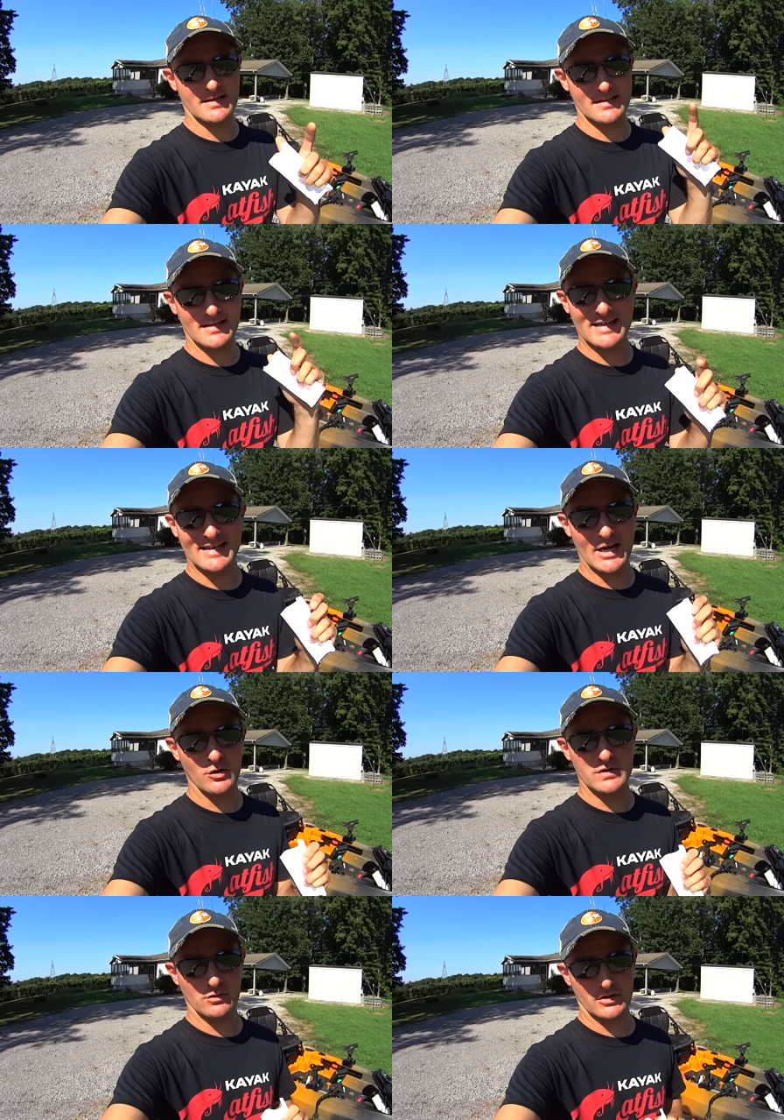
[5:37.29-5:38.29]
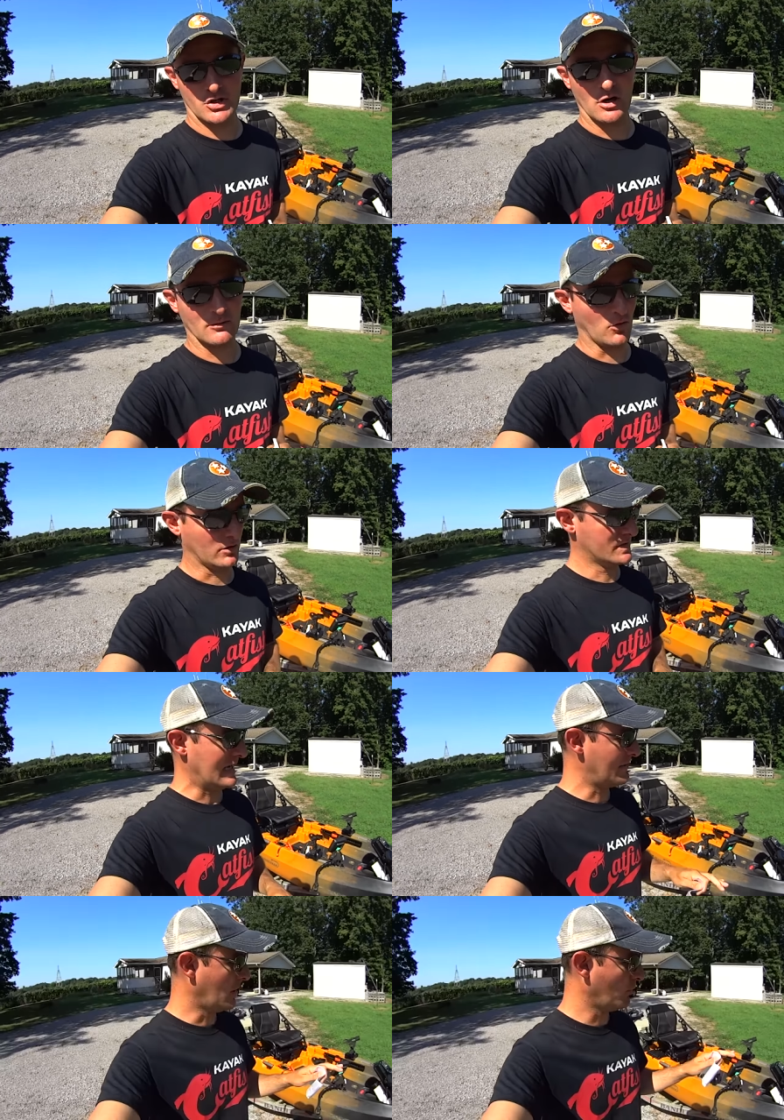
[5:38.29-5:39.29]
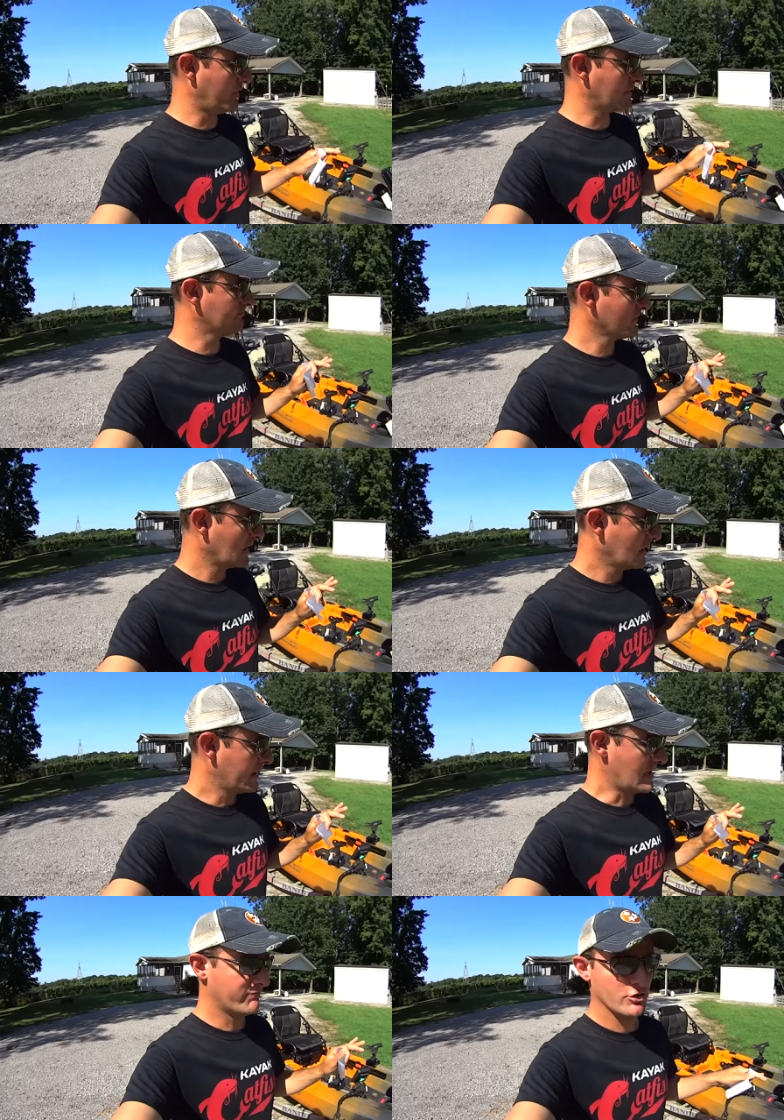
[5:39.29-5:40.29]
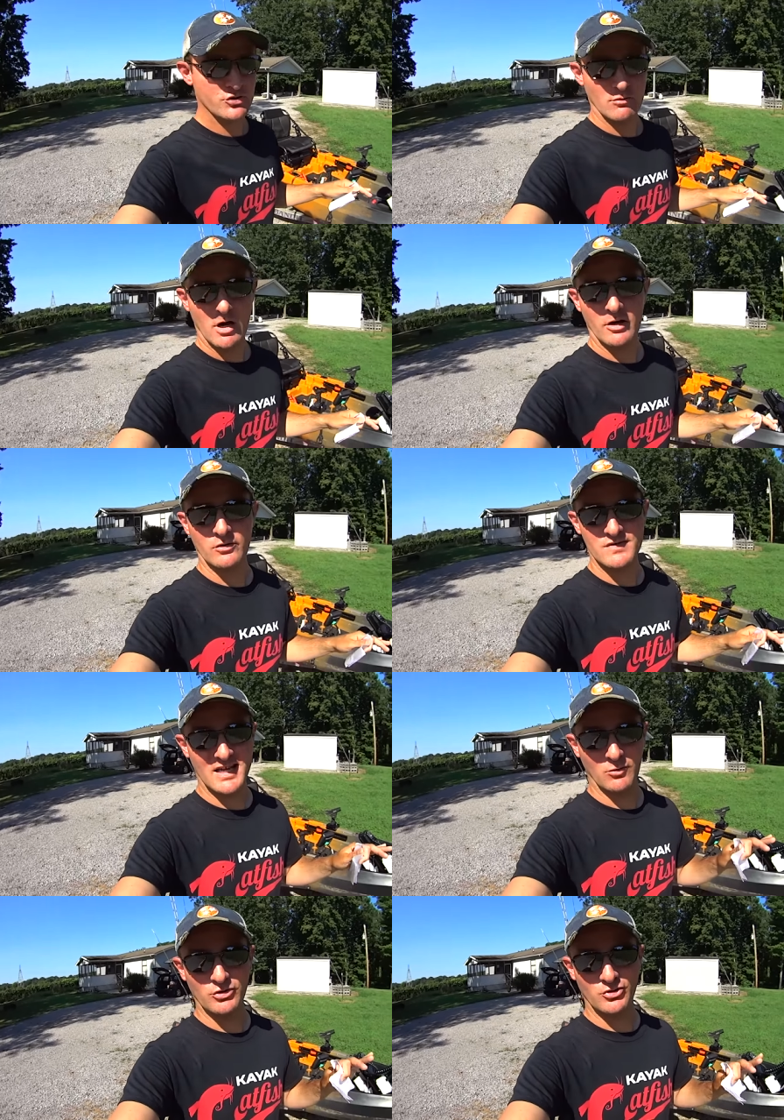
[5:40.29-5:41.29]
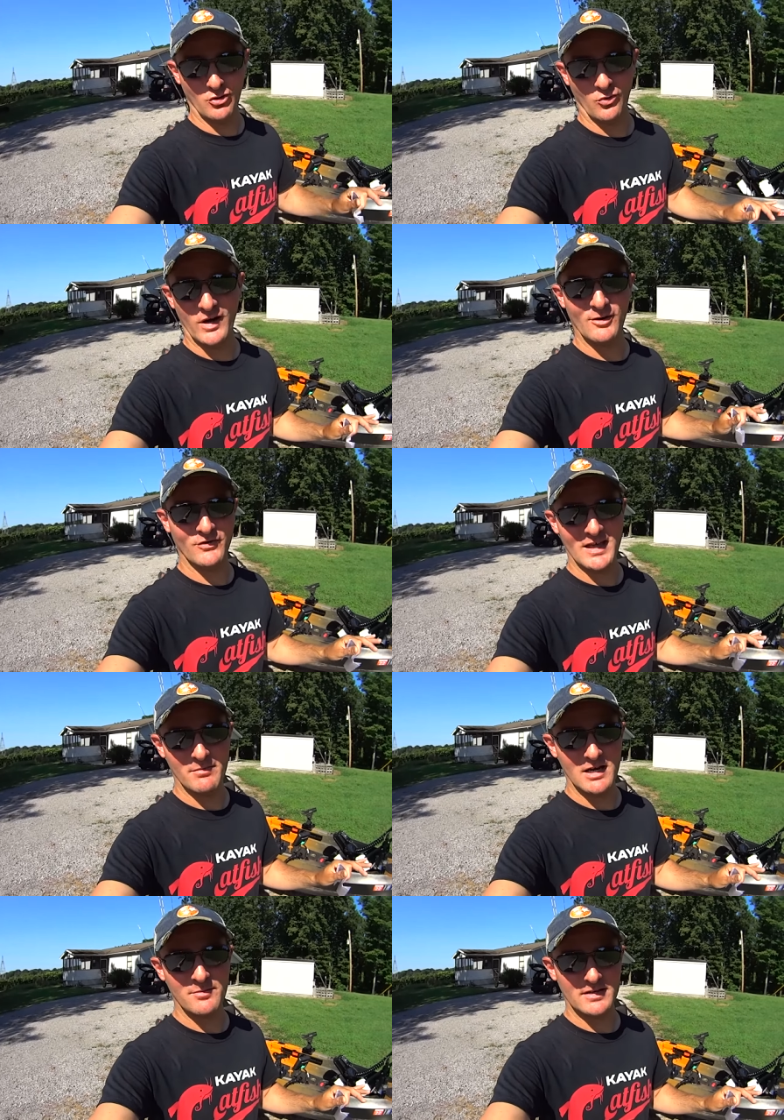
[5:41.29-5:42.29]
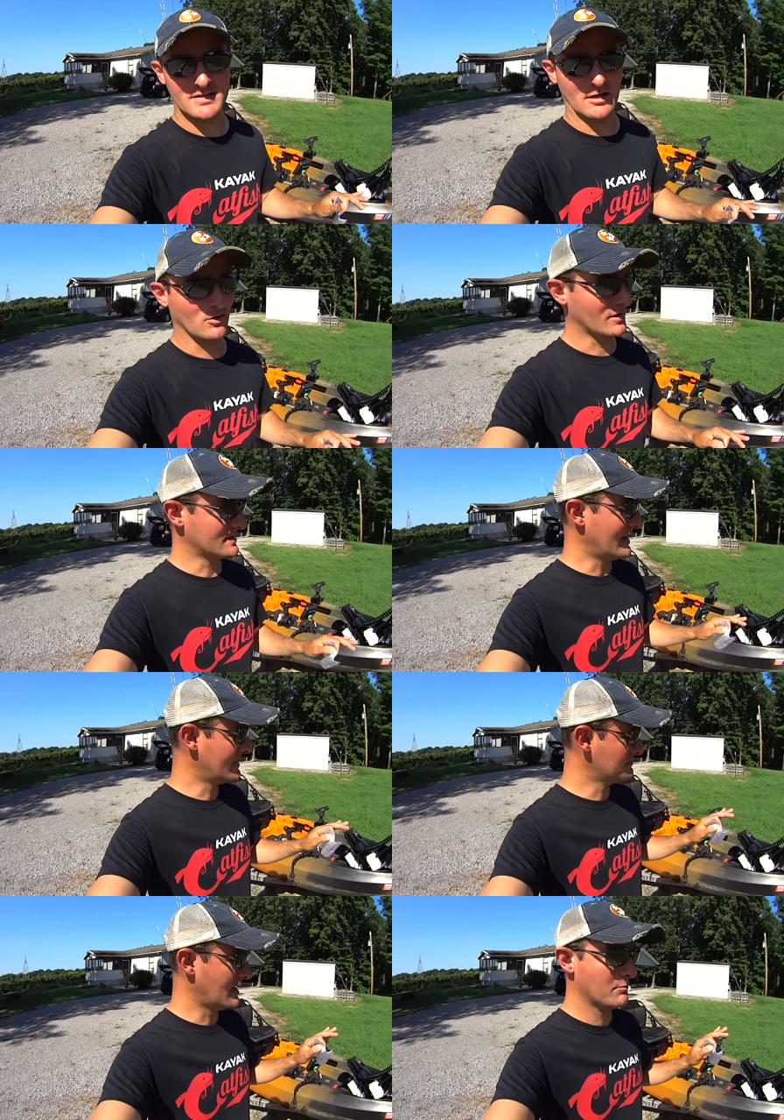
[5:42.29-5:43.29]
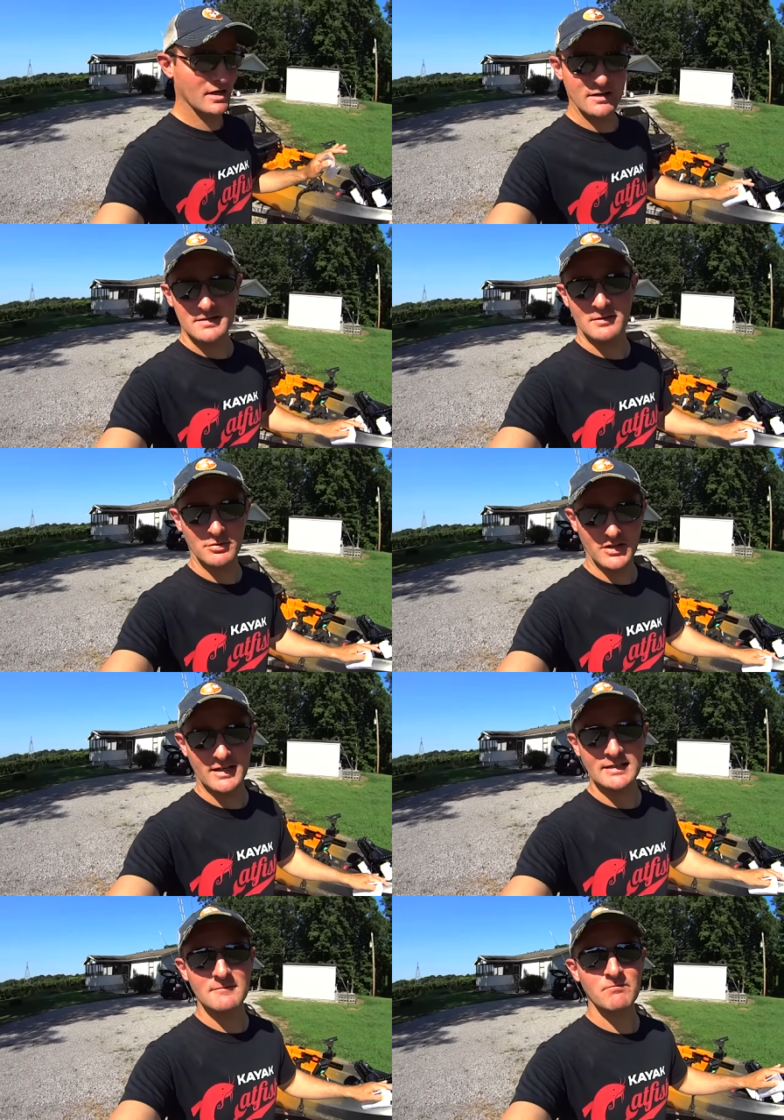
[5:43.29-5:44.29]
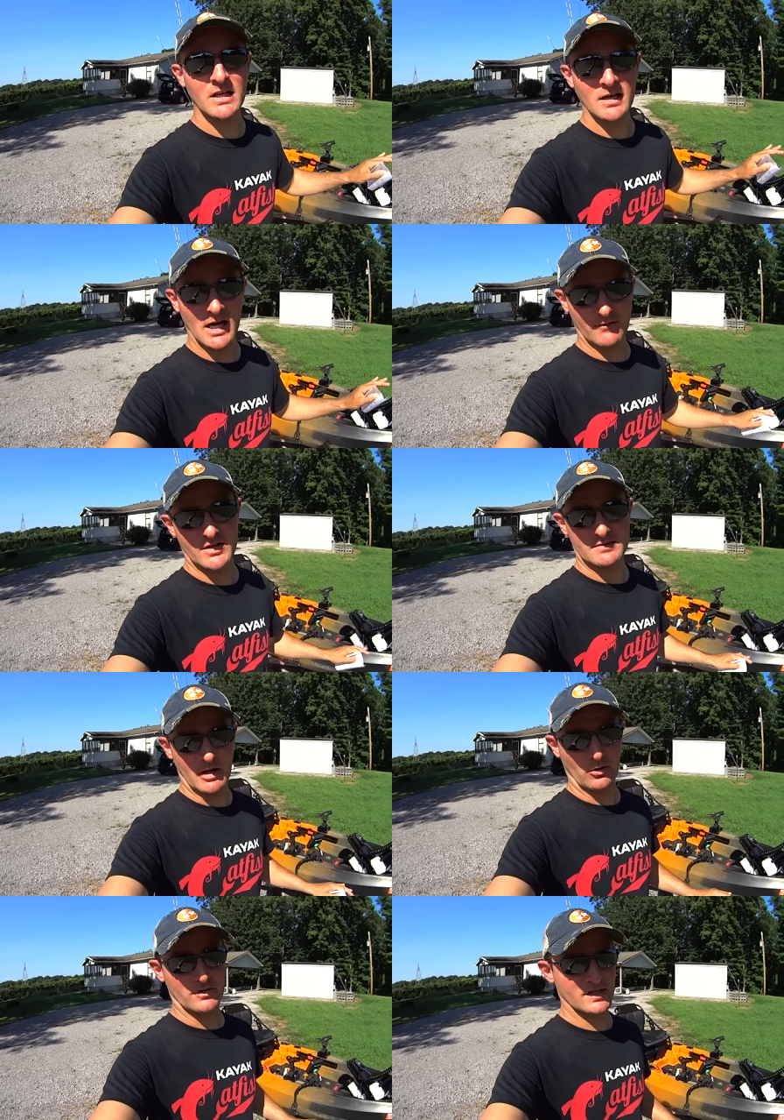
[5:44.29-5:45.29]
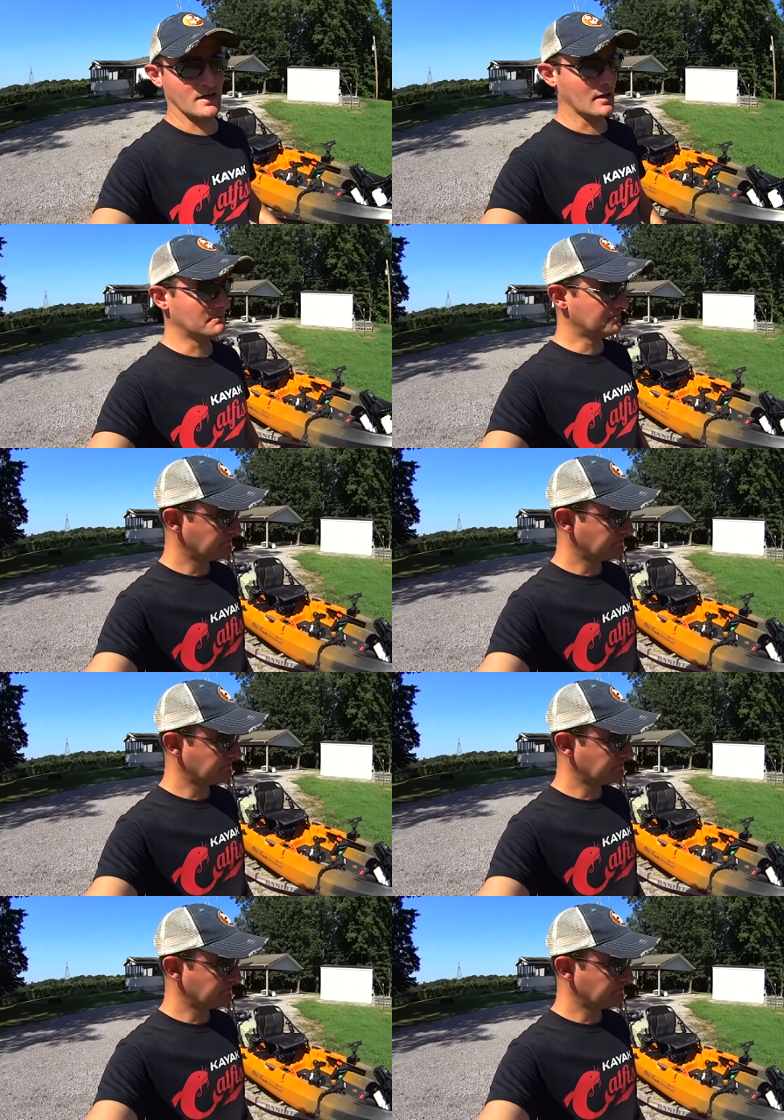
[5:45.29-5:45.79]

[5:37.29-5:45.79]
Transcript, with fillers: It's like nails on a chalkboard. So I'm hoping in future models they will do away with that beeping sound, because that is my biggest complaint of this motor setup.